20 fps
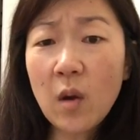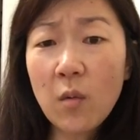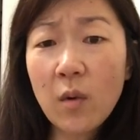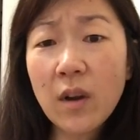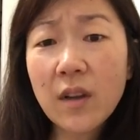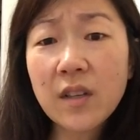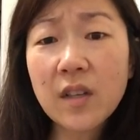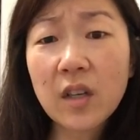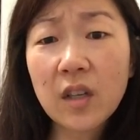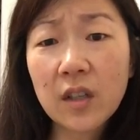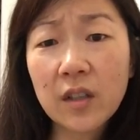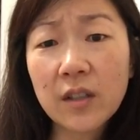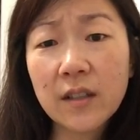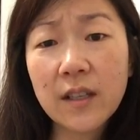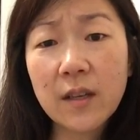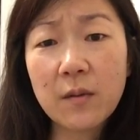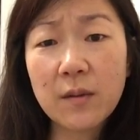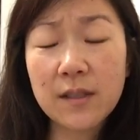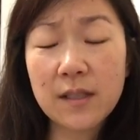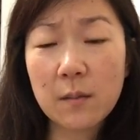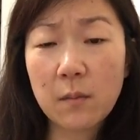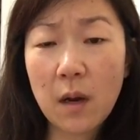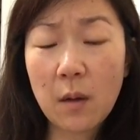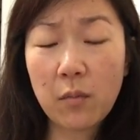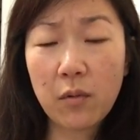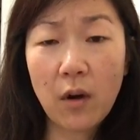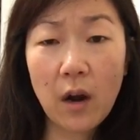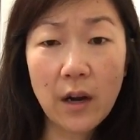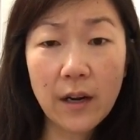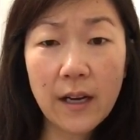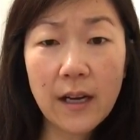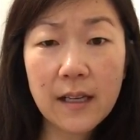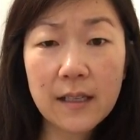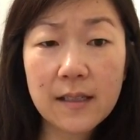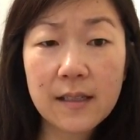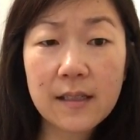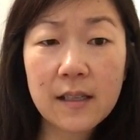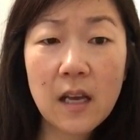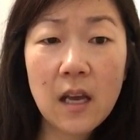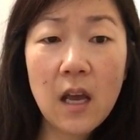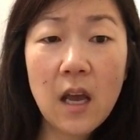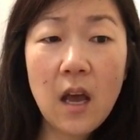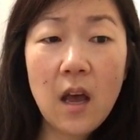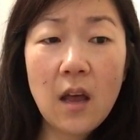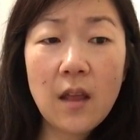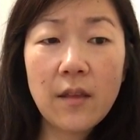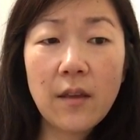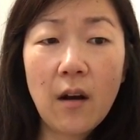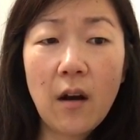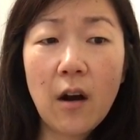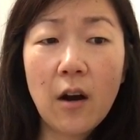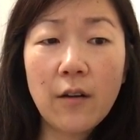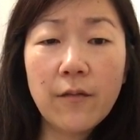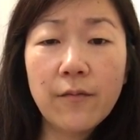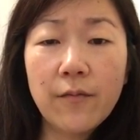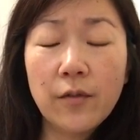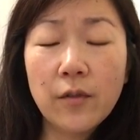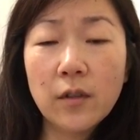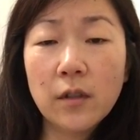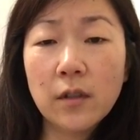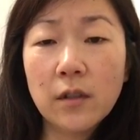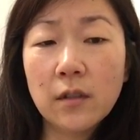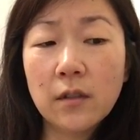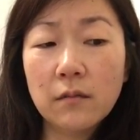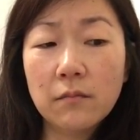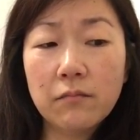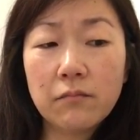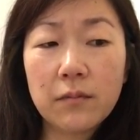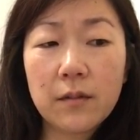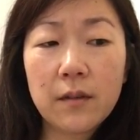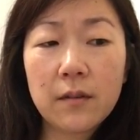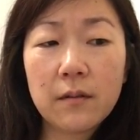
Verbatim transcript: what currently was in my products, the harmful